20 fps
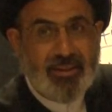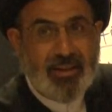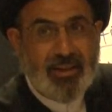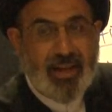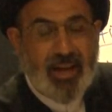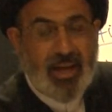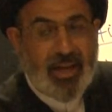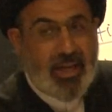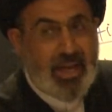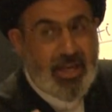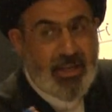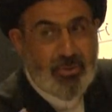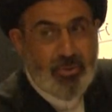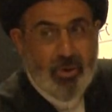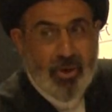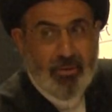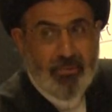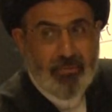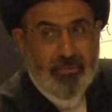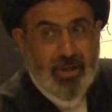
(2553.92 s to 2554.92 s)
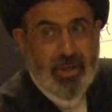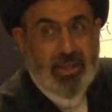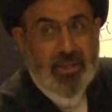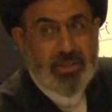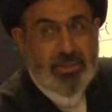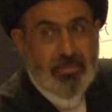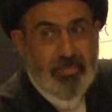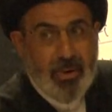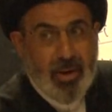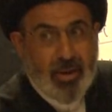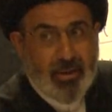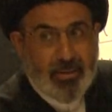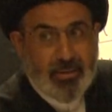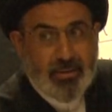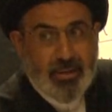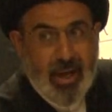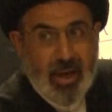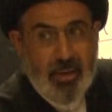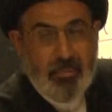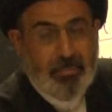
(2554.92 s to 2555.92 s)
Again, you are very smart.
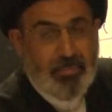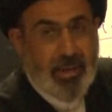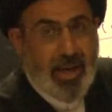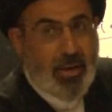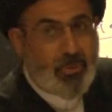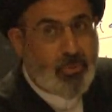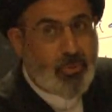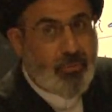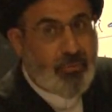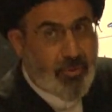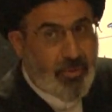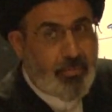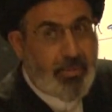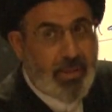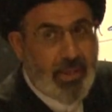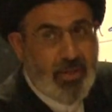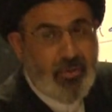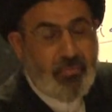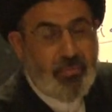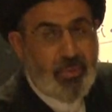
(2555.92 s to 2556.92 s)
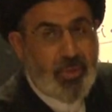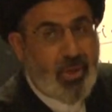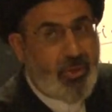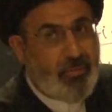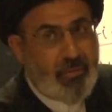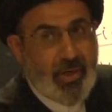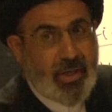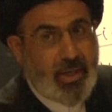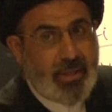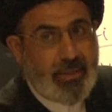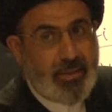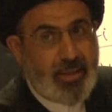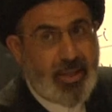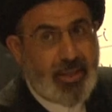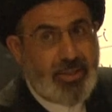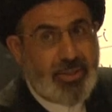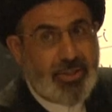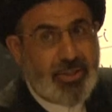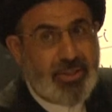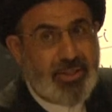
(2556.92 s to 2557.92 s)
I am proud of you. Believe me, you are very
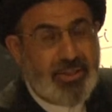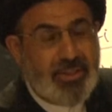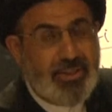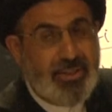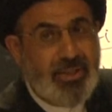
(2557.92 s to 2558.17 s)
intelligent.